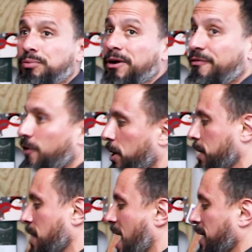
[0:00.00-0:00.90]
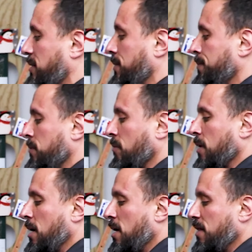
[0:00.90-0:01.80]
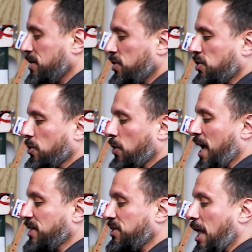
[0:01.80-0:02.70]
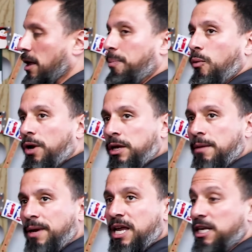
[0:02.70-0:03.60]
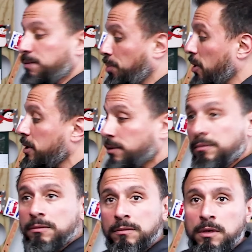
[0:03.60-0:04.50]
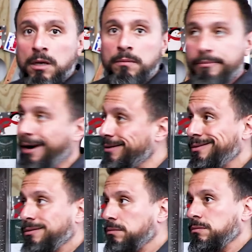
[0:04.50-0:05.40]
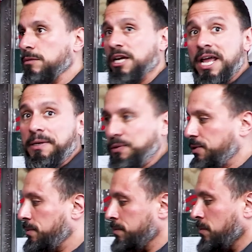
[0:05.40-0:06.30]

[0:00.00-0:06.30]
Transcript: Pretty funny that this is still a selling point in Makita's book, but it is.